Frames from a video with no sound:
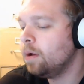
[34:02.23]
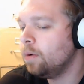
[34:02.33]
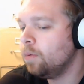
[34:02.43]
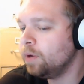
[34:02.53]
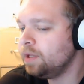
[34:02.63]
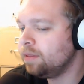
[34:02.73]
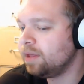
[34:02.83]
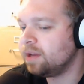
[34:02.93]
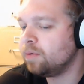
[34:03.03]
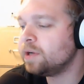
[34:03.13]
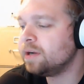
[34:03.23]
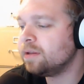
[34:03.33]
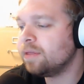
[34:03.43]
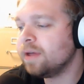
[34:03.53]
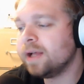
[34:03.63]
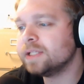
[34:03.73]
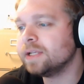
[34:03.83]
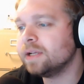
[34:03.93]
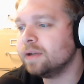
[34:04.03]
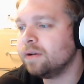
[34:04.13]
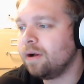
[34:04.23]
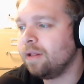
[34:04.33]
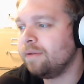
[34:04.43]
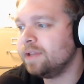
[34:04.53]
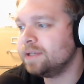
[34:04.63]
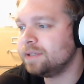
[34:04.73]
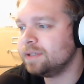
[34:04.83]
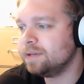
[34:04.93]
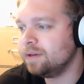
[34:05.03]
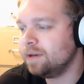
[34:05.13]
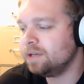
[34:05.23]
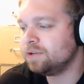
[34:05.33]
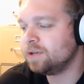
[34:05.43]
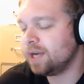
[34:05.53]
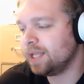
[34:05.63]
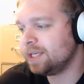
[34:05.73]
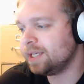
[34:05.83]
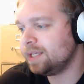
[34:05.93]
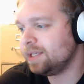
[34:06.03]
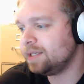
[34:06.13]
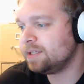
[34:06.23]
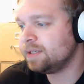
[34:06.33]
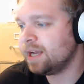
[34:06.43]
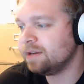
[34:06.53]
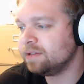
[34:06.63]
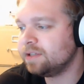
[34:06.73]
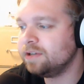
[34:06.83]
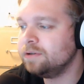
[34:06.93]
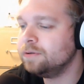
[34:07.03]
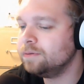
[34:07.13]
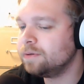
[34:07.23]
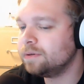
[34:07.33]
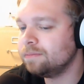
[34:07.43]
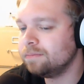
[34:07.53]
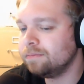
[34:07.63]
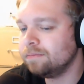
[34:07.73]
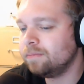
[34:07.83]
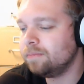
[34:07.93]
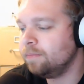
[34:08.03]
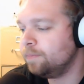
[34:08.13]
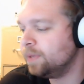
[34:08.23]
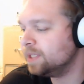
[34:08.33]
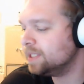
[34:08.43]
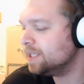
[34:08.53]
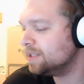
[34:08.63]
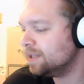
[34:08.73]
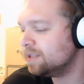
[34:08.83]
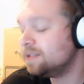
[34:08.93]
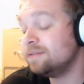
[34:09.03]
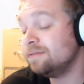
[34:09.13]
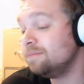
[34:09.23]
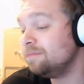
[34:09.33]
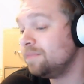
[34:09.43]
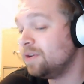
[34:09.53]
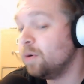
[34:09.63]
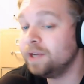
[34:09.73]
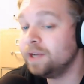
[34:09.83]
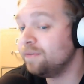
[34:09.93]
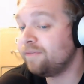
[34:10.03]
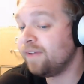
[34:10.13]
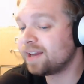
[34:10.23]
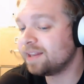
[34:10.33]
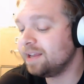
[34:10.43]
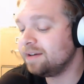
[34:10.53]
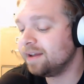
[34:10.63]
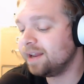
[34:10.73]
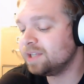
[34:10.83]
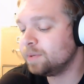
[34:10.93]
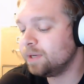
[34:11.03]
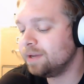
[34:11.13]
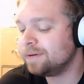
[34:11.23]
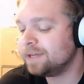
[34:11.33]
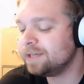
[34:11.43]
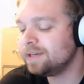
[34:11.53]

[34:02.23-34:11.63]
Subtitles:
What do you think? What are your thoughts on all of this net neutrality Title II business that's going to affect the internet as we know it?